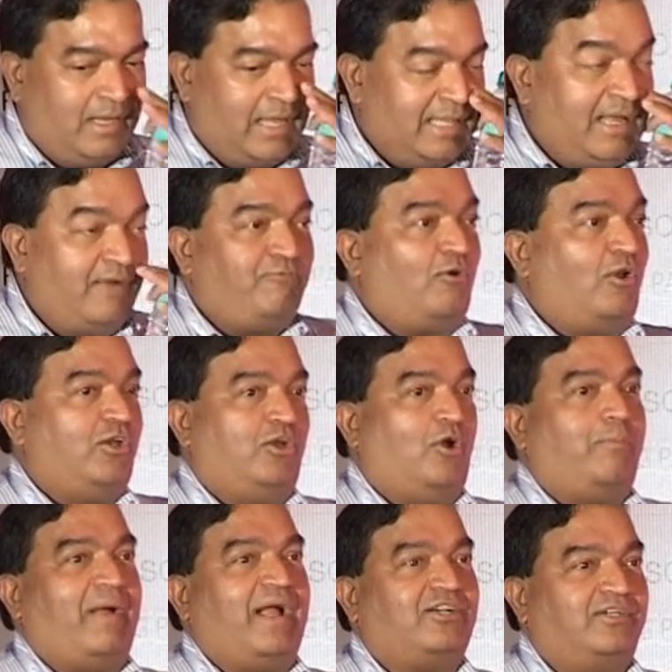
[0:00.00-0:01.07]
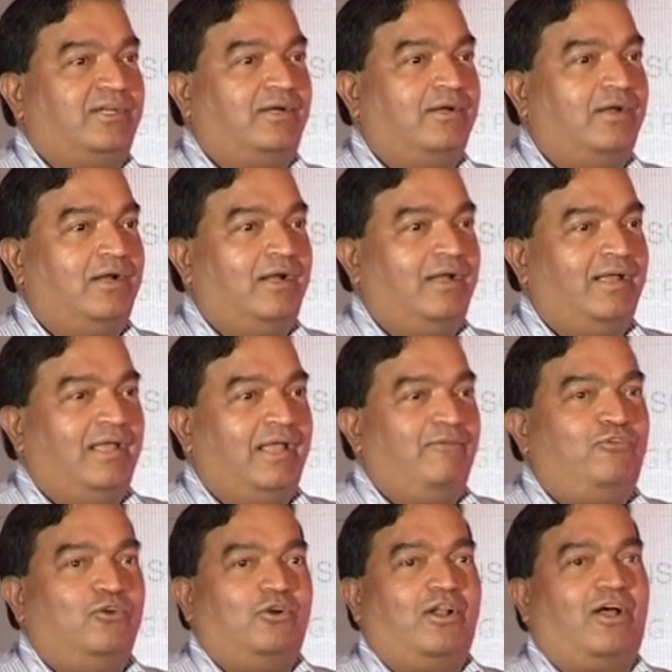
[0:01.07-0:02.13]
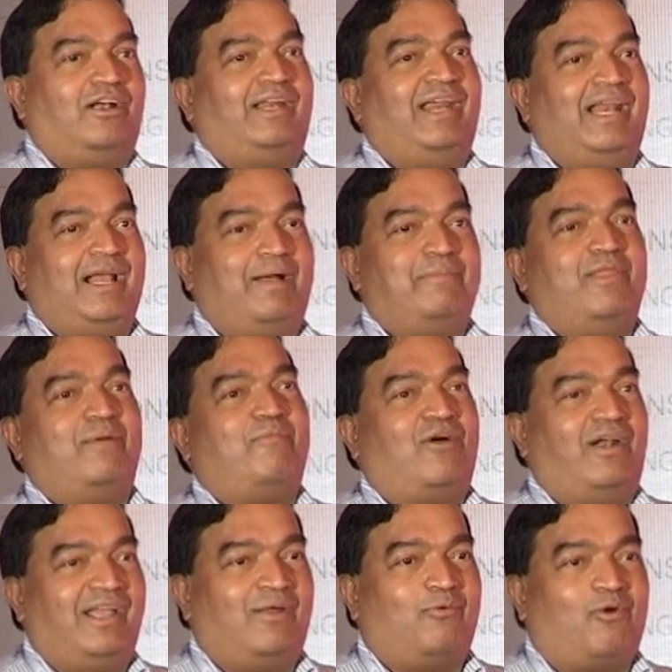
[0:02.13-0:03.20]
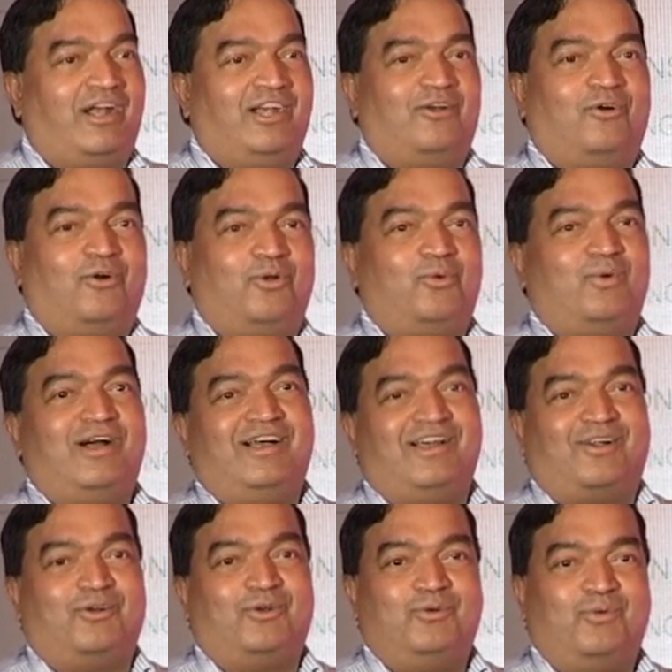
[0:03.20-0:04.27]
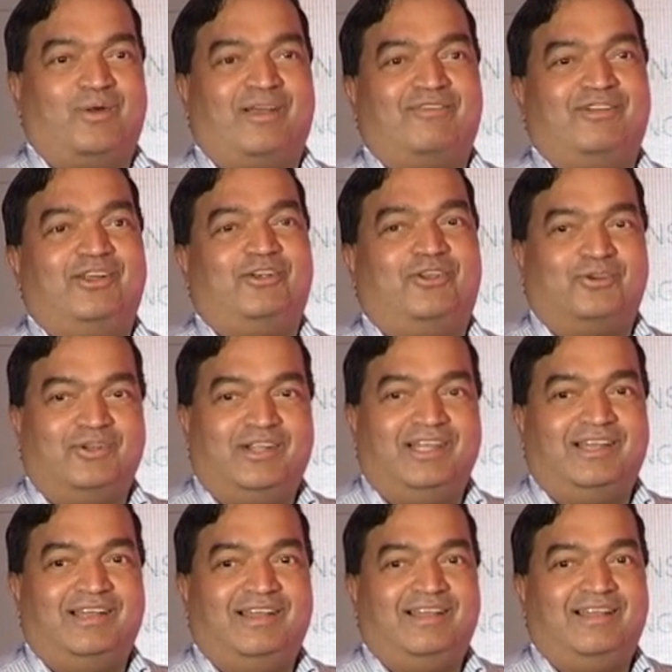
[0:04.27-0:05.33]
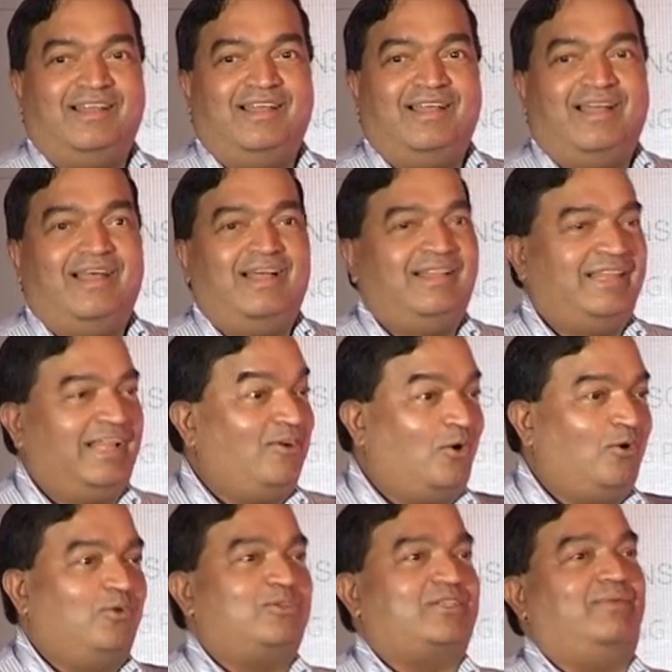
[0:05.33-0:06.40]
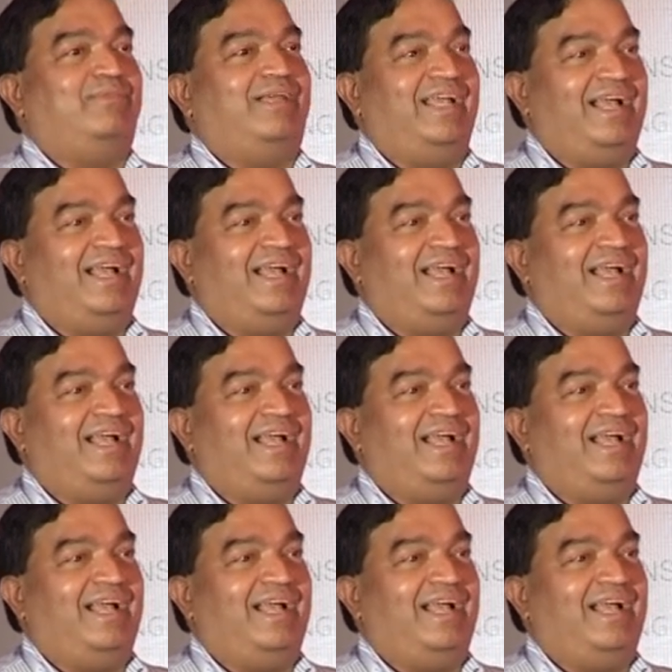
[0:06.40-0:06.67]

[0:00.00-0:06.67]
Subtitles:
And then follow your passion. If you're not getting up in the morning and wanting to go to work or do whatever you're doing, then go do something